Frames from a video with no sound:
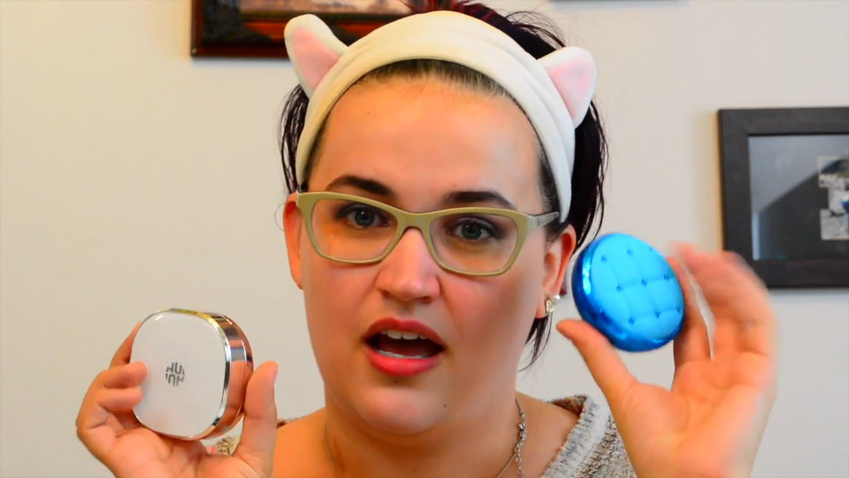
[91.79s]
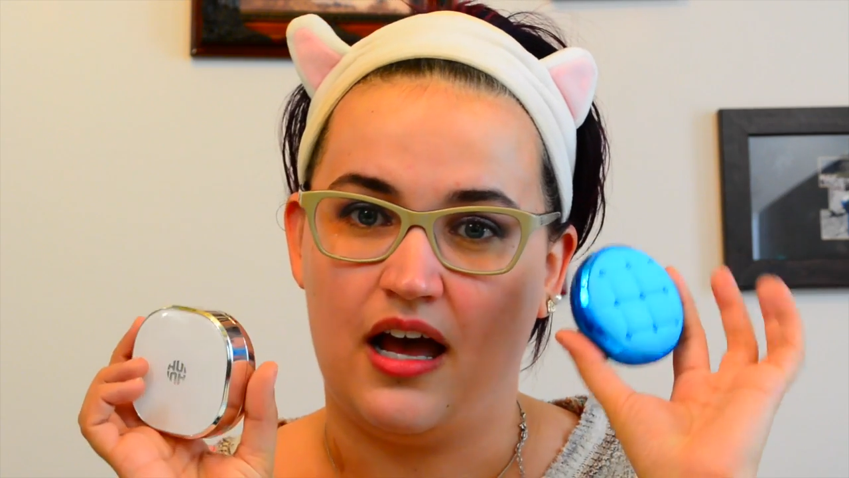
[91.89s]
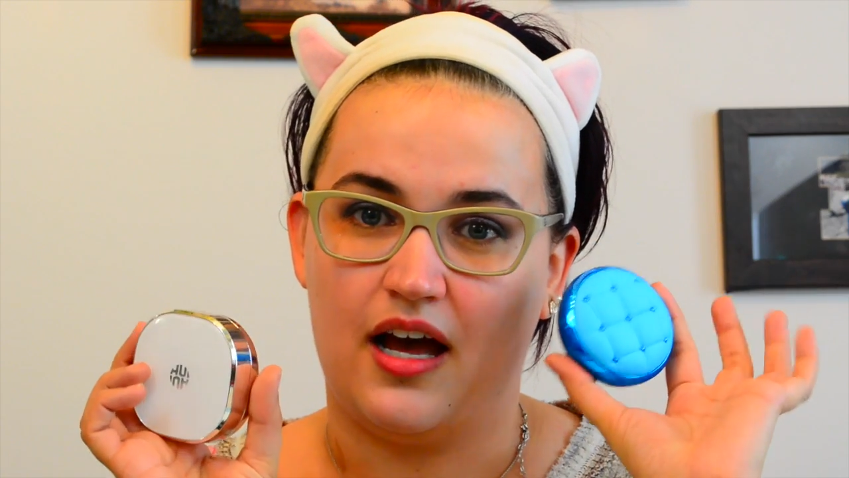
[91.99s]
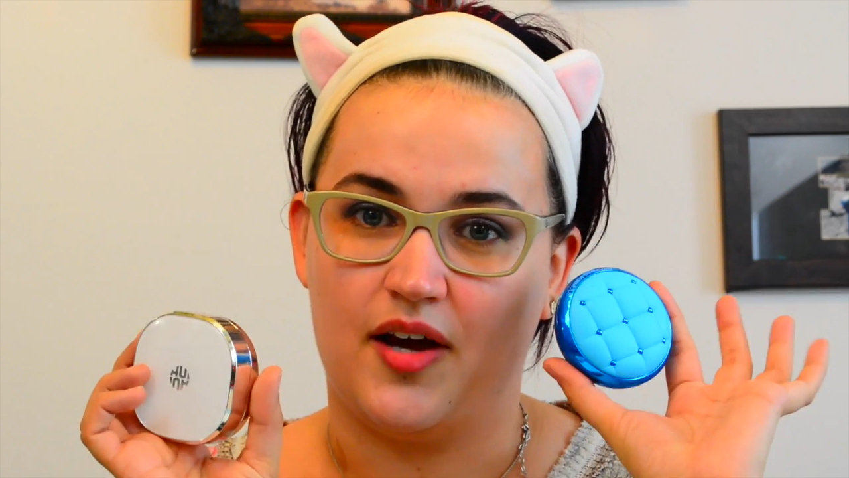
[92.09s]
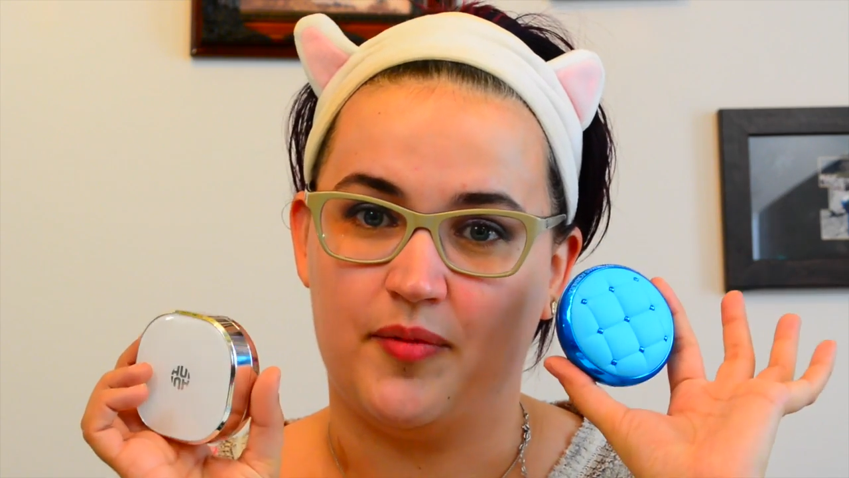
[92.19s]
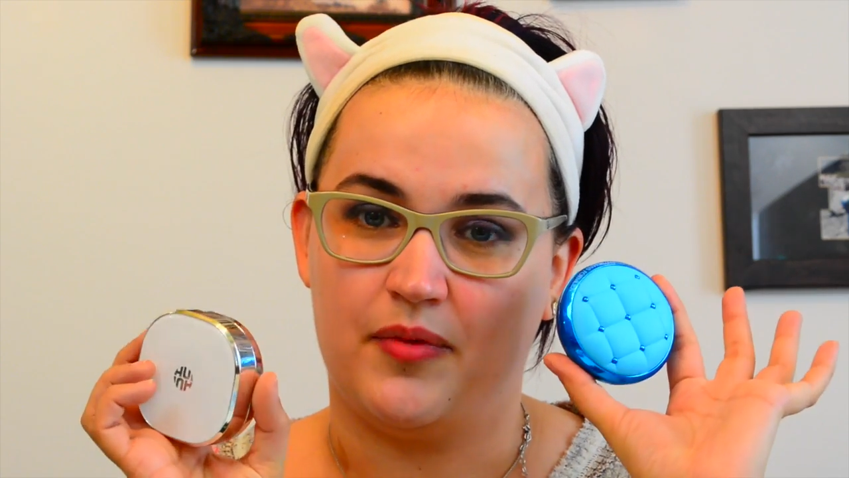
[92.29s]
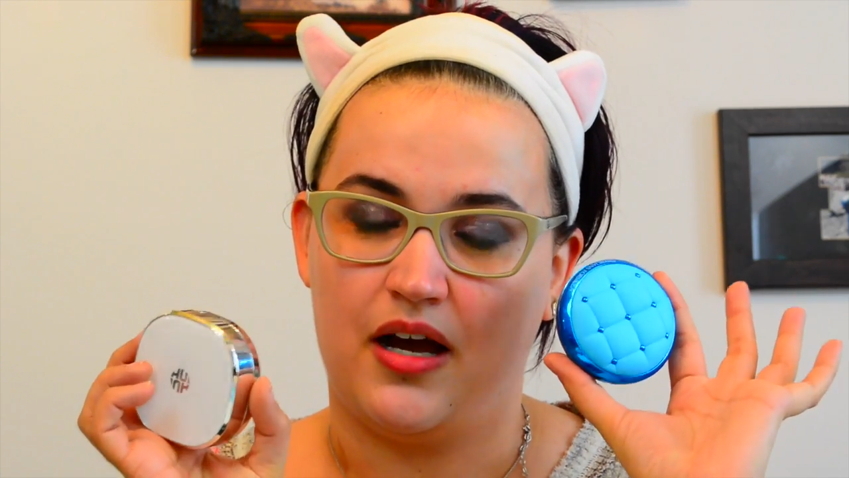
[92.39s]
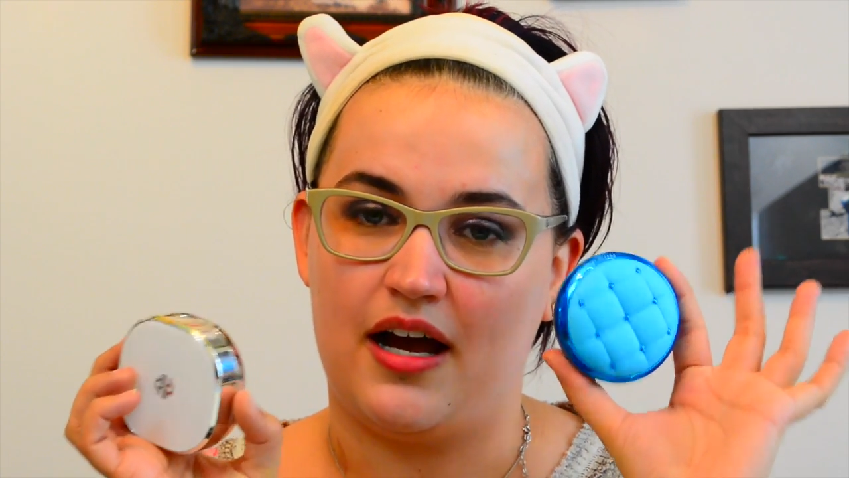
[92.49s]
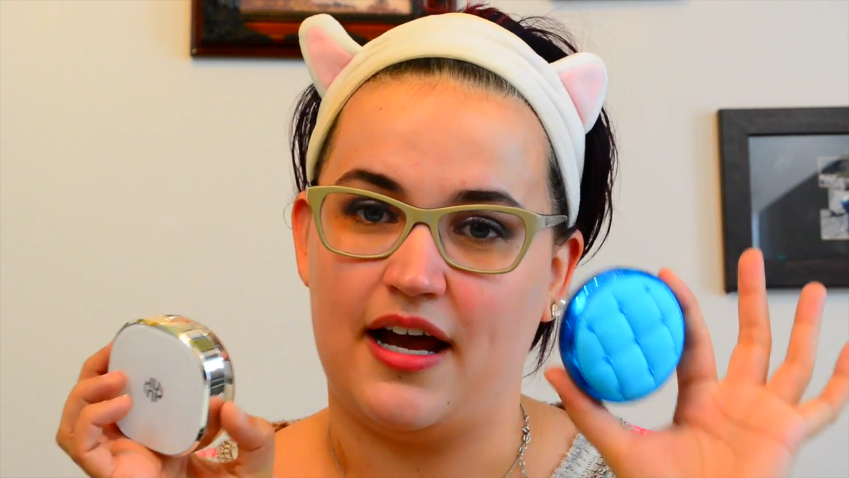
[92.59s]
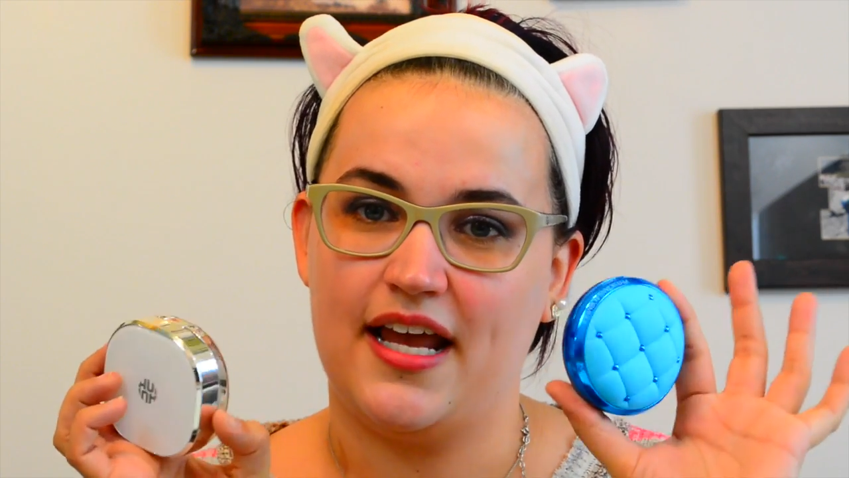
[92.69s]

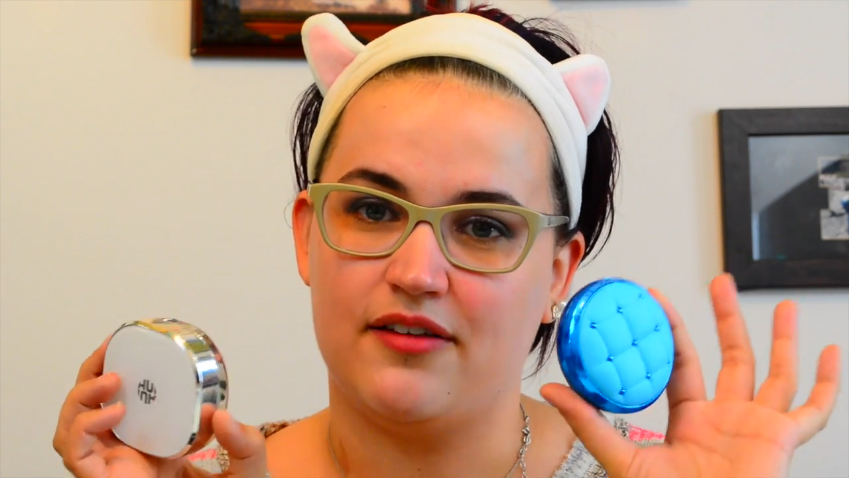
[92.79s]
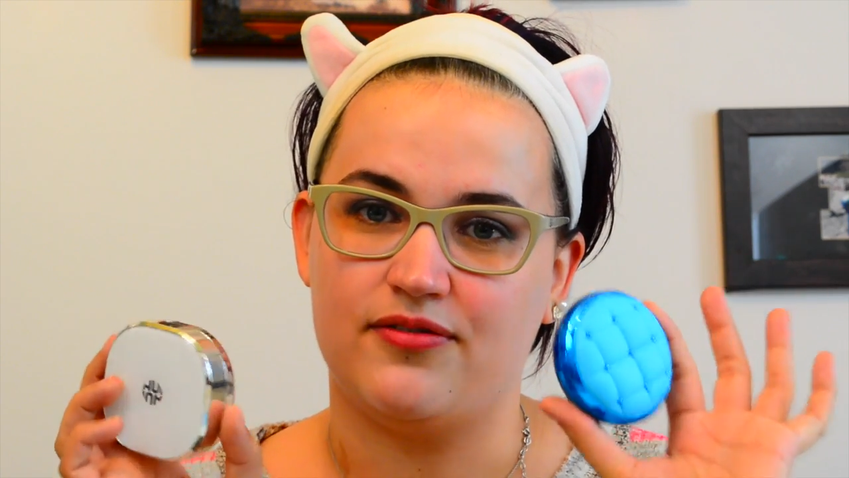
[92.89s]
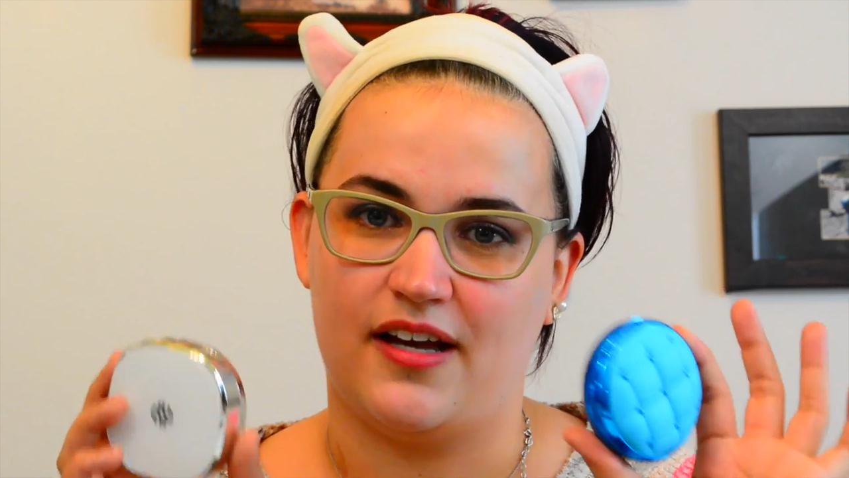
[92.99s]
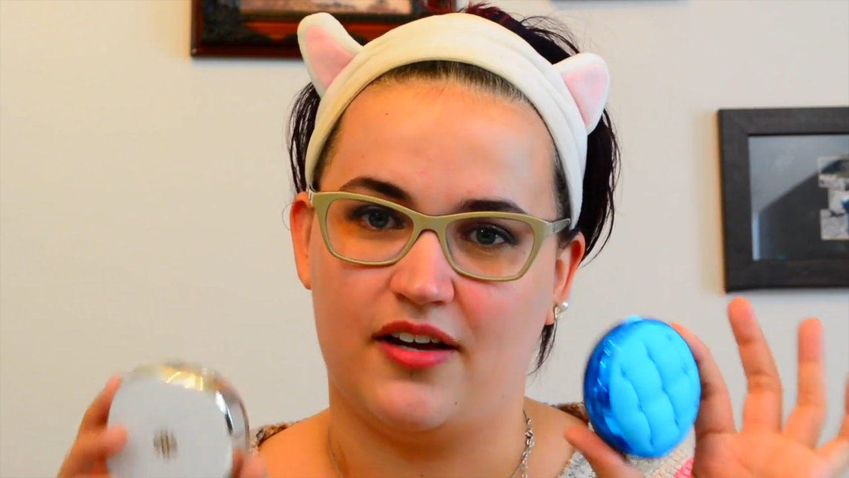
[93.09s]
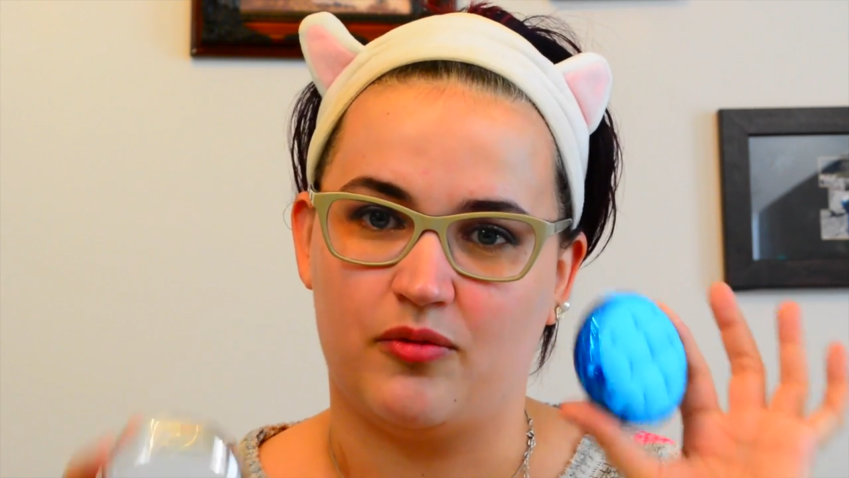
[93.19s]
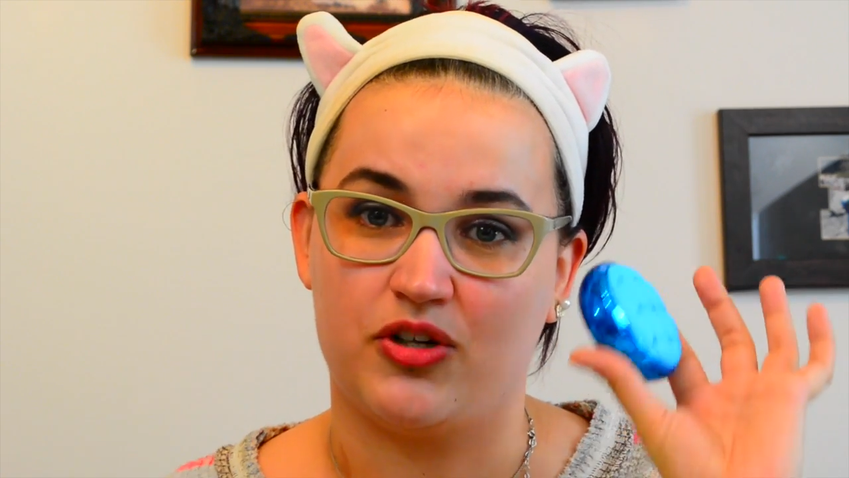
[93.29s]
I have found,